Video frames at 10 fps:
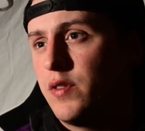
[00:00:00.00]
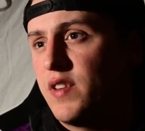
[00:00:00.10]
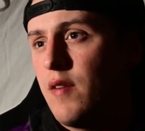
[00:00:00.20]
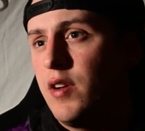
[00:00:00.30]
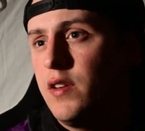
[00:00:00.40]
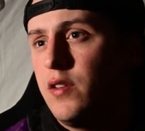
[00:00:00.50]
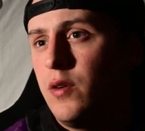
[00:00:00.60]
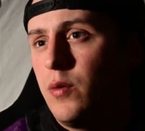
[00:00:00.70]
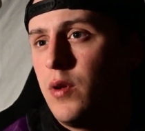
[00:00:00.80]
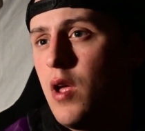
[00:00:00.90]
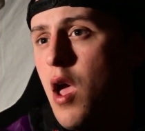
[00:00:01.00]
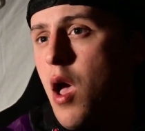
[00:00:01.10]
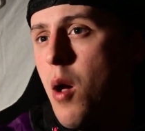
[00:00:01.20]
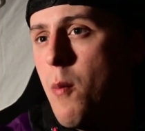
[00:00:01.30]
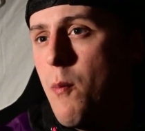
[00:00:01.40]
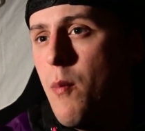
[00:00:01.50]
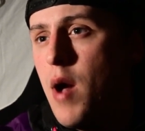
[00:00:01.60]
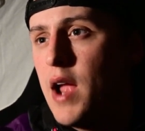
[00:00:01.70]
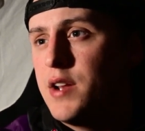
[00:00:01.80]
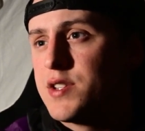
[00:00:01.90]
72
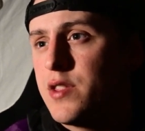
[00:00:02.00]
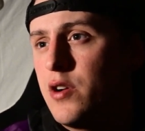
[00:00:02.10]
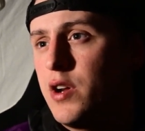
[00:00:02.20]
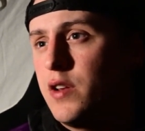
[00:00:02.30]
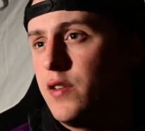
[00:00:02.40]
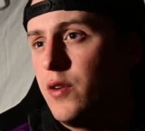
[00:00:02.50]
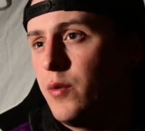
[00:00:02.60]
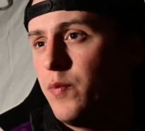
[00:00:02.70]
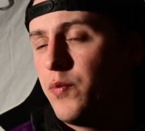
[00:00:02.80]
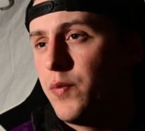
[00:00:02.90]
minus 32,